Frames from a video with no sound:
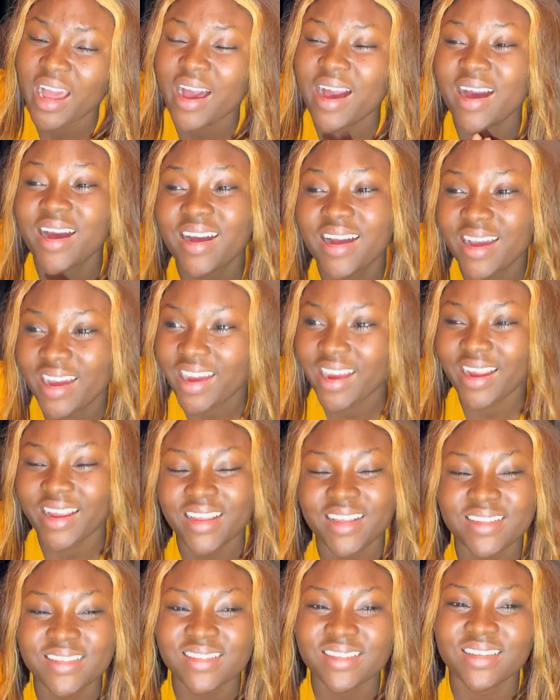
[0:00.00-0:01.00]
Anger
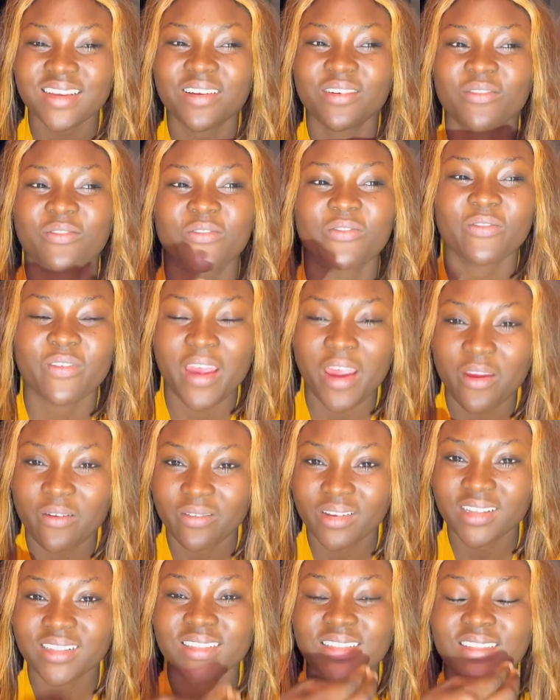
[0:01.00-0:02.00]
it's a
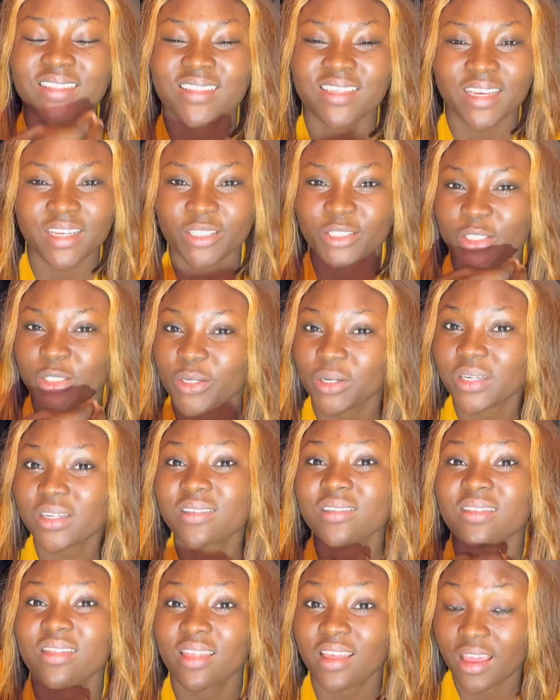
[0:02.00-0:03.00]
very
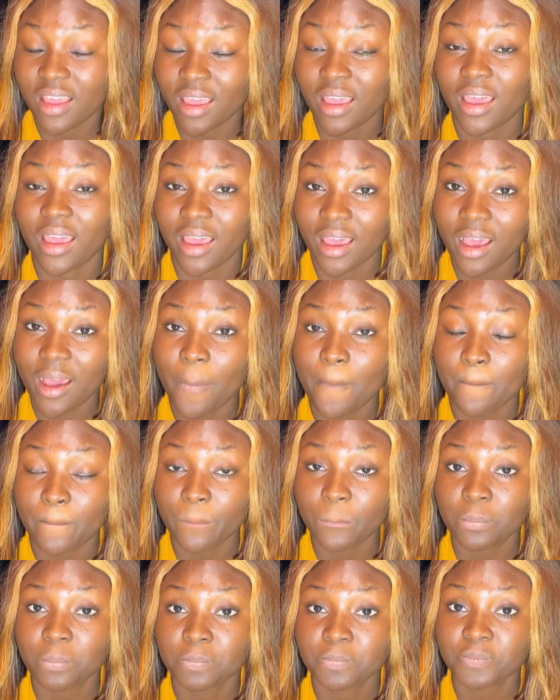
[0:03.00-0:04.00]
dangerous thing.
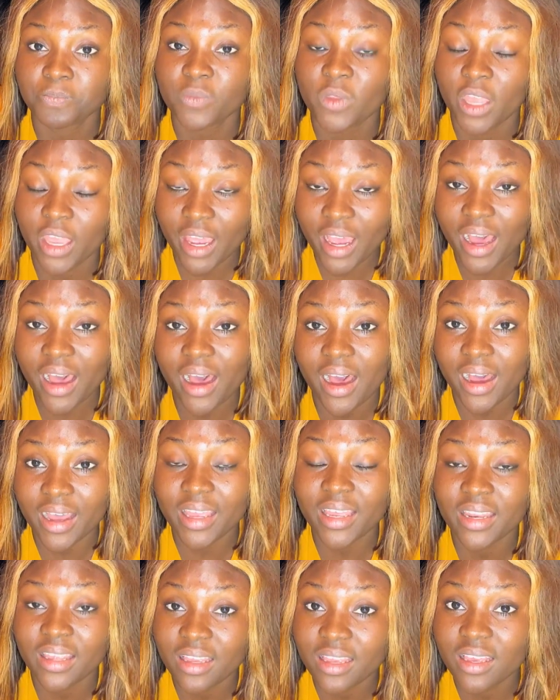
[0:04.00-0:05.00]
Yeah,
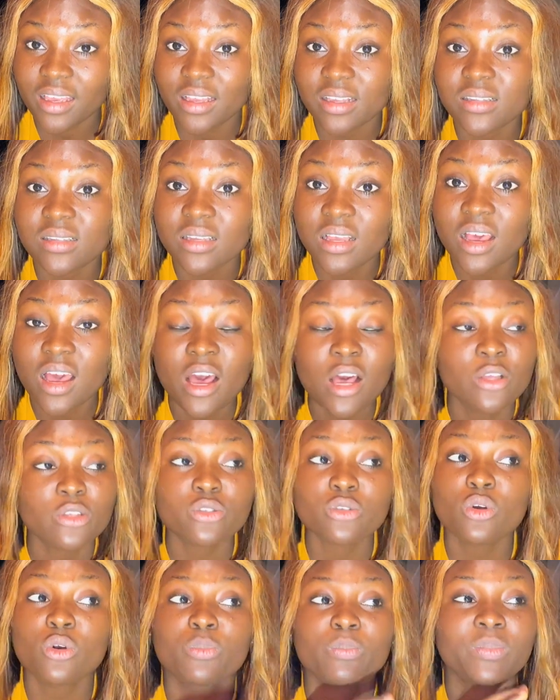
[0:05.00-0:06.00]
it is.
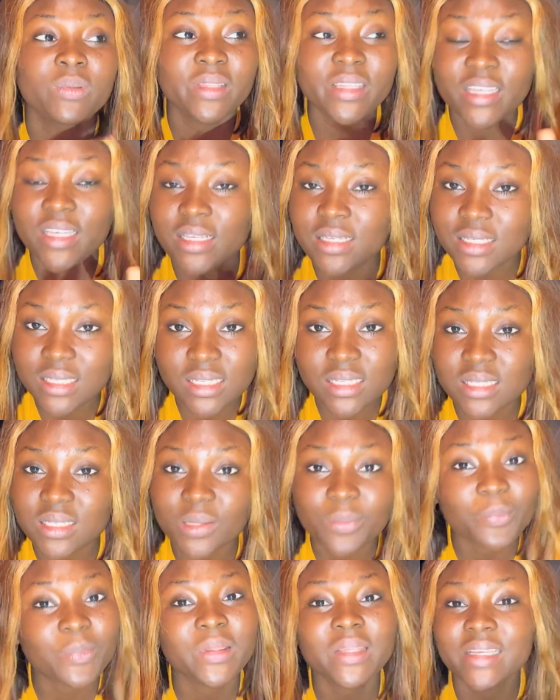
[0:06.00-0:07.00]
So please,
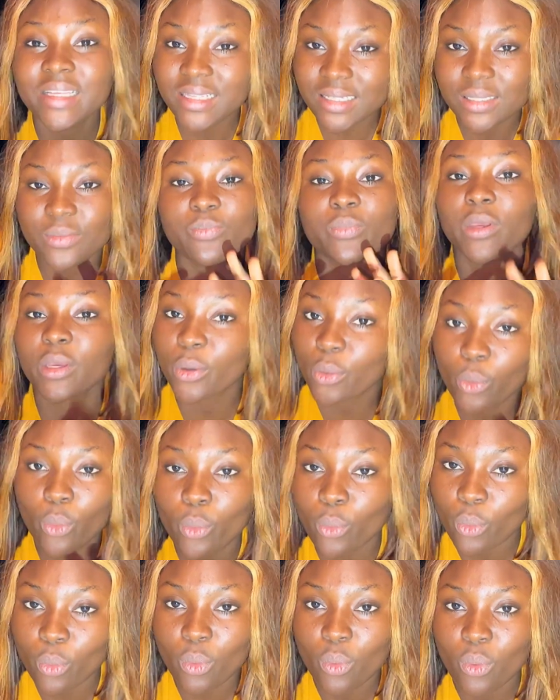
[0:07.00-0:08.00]
please be
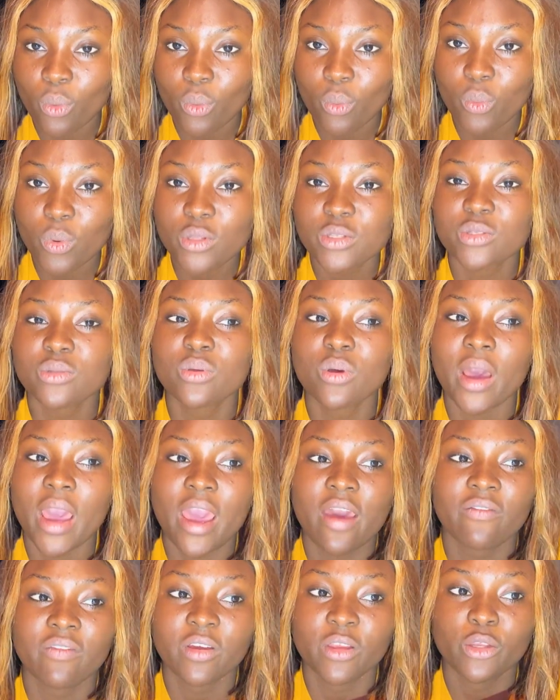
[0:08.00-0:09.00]
cool
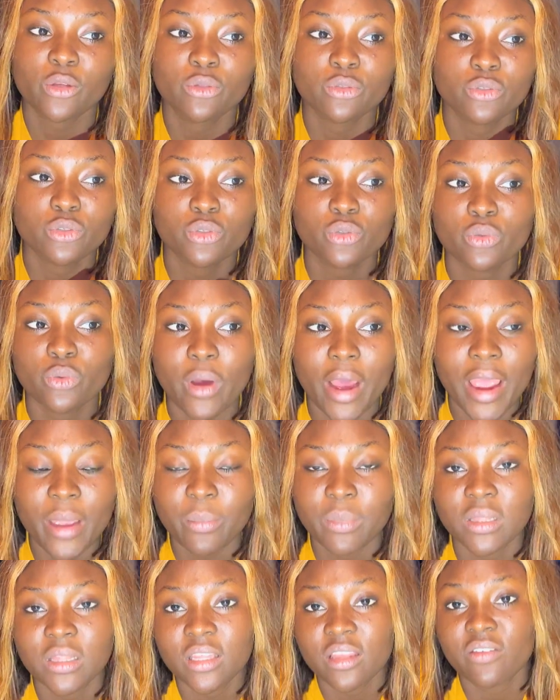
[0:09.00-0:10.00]
whatsoever you do i
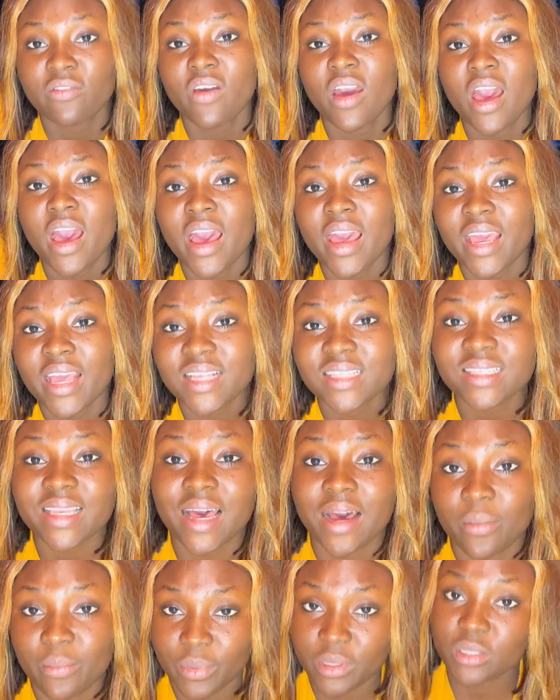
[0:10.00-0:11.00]
believe it
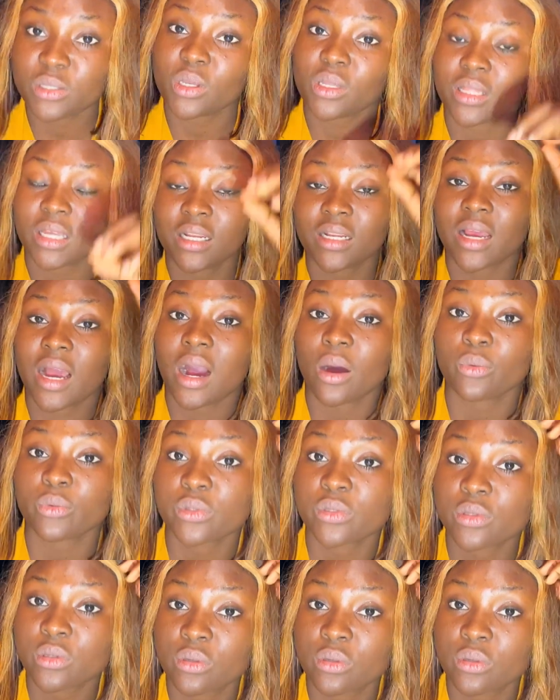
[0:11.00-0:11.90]
can be sorted out